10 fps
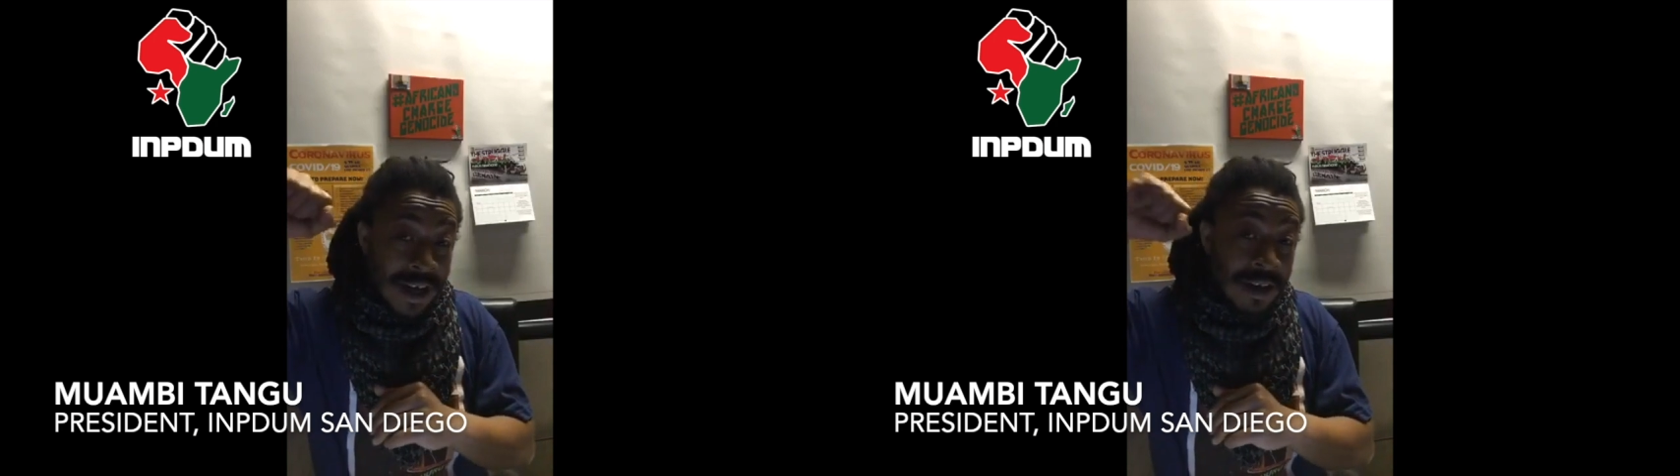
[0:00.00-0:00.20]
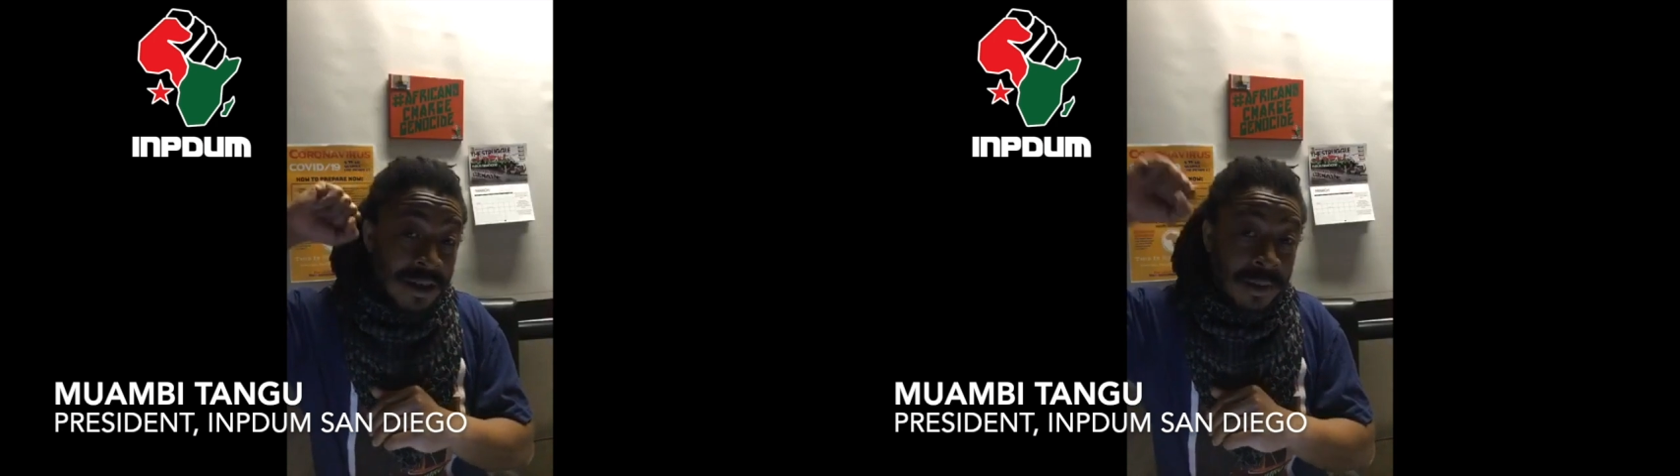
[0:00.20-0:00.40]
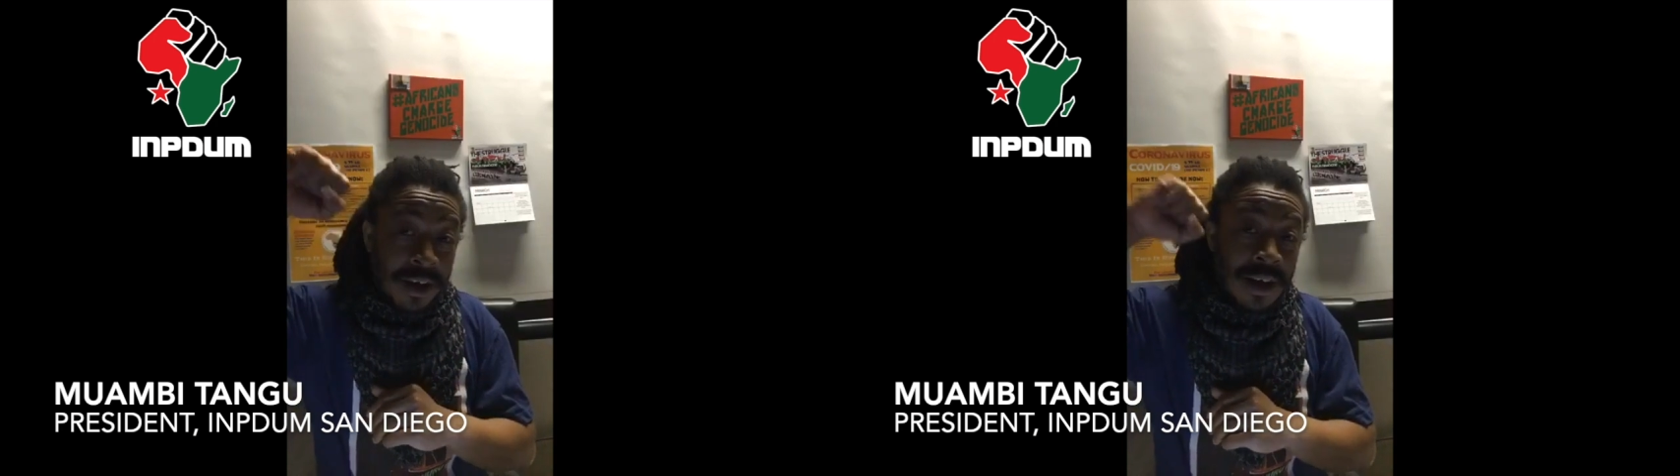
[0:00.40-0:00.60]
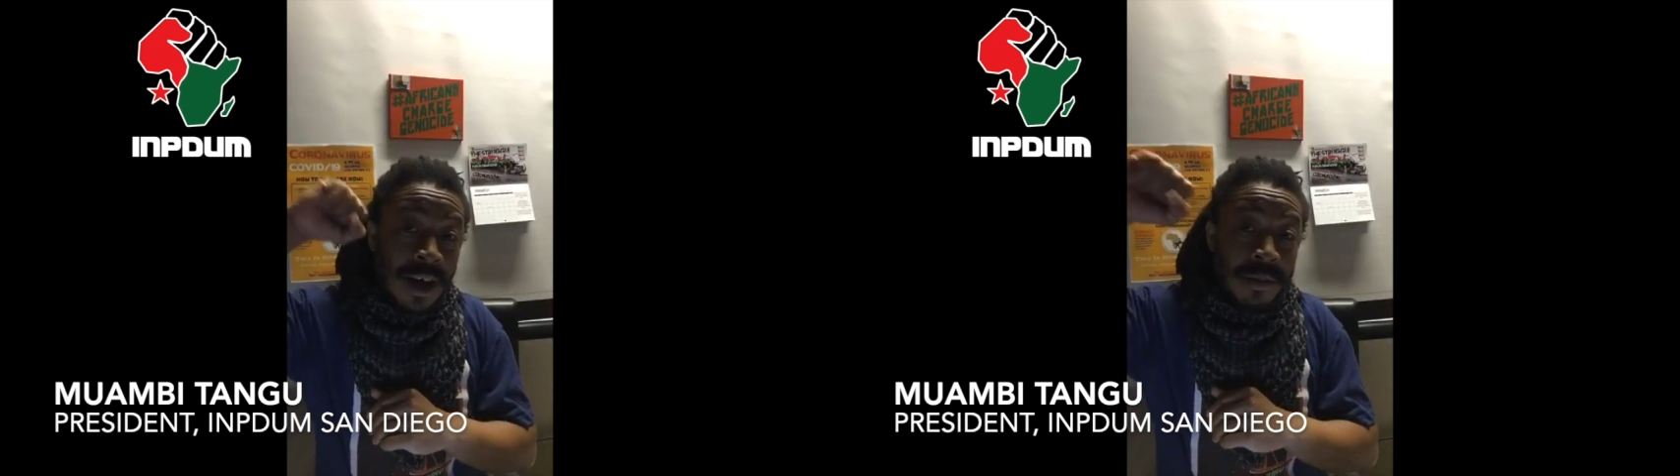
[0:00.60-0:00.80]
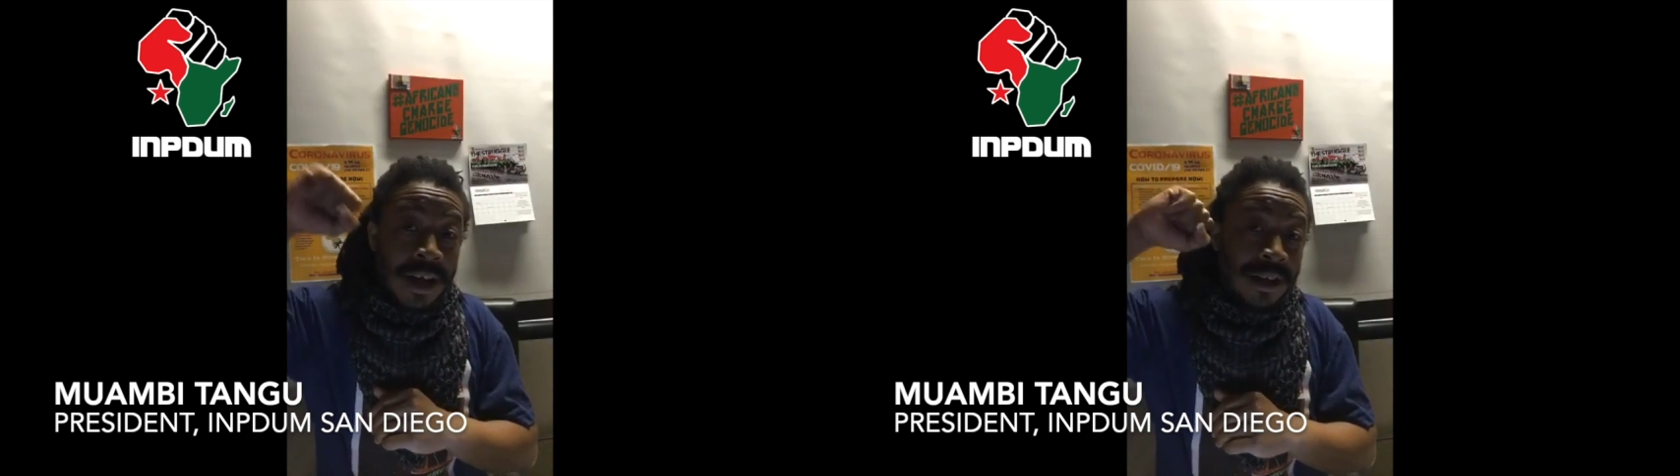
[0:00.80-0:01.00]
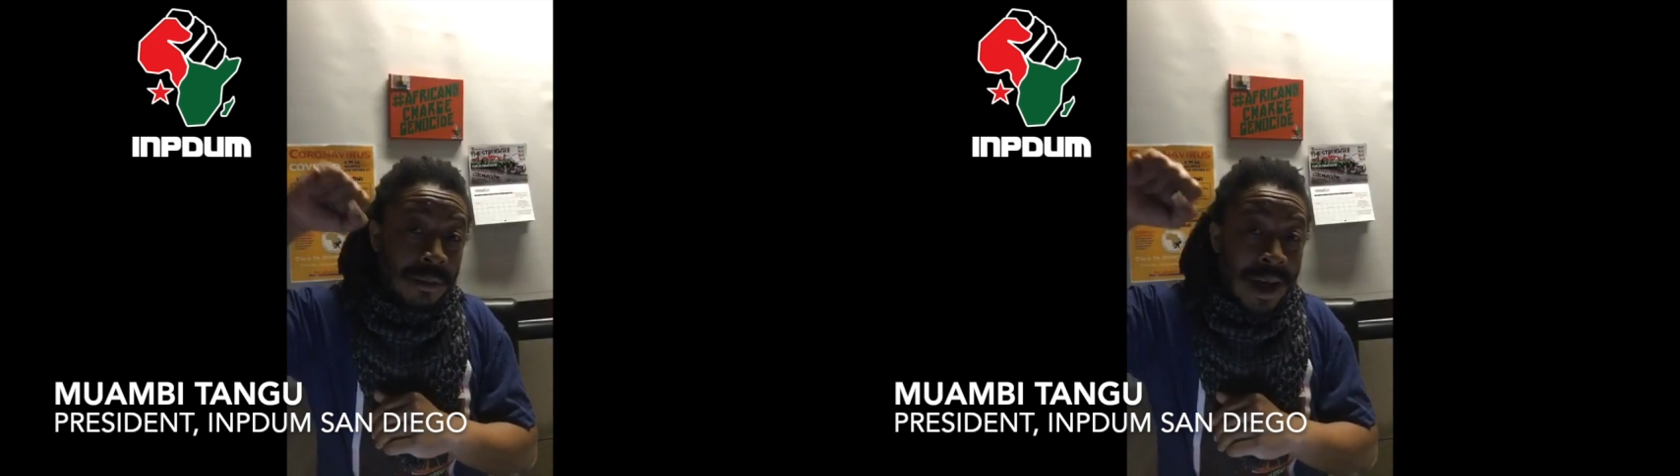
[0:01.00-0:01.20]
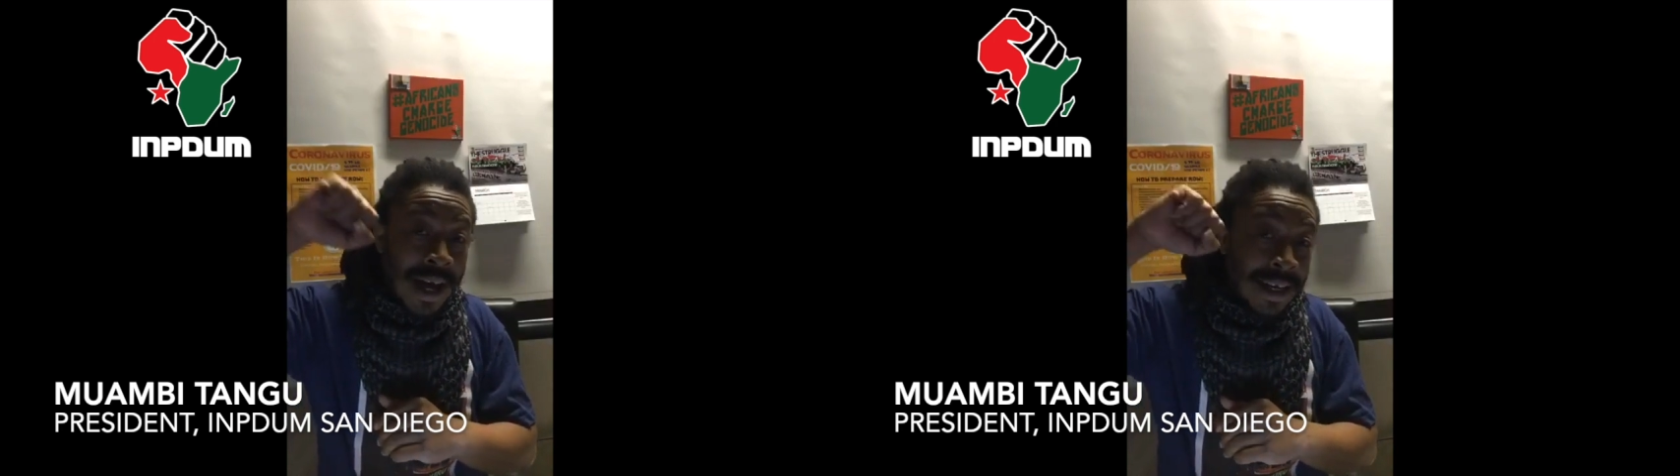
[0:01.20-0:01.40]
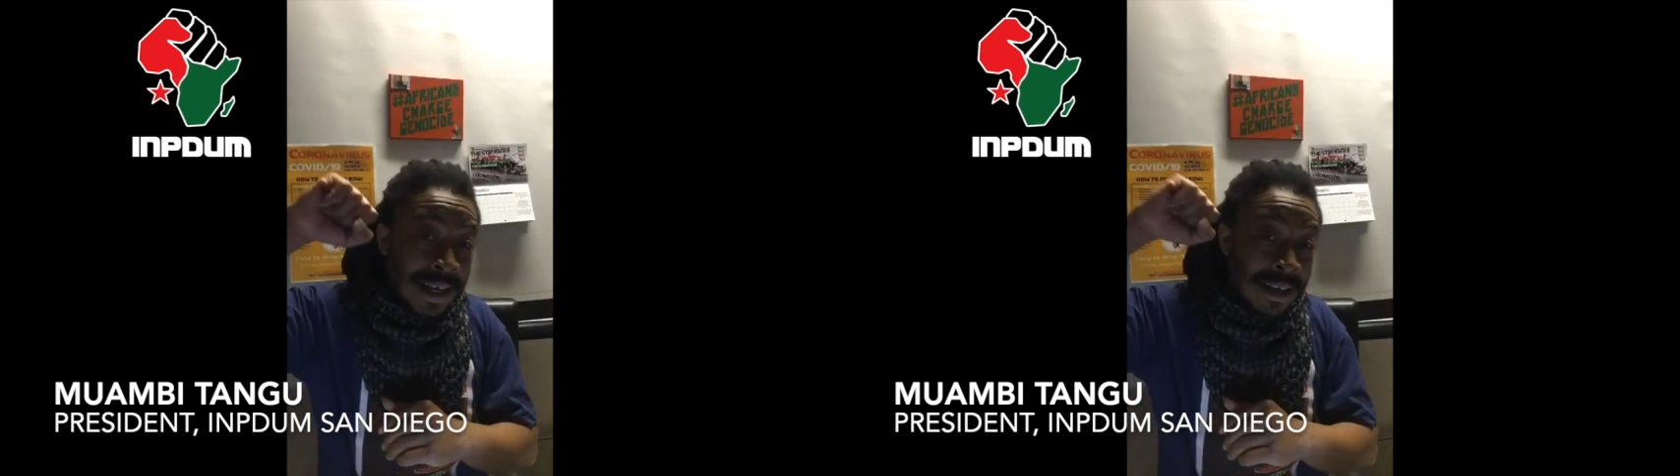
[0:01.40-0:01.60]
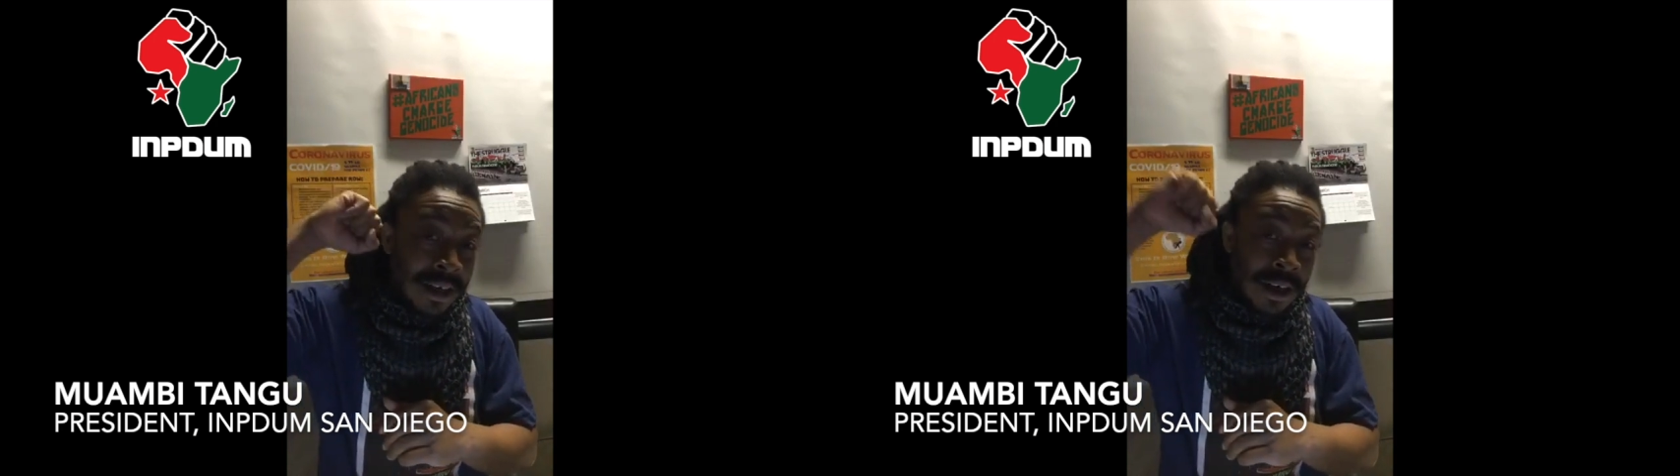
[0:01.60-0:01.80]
out to my comrade Jemini,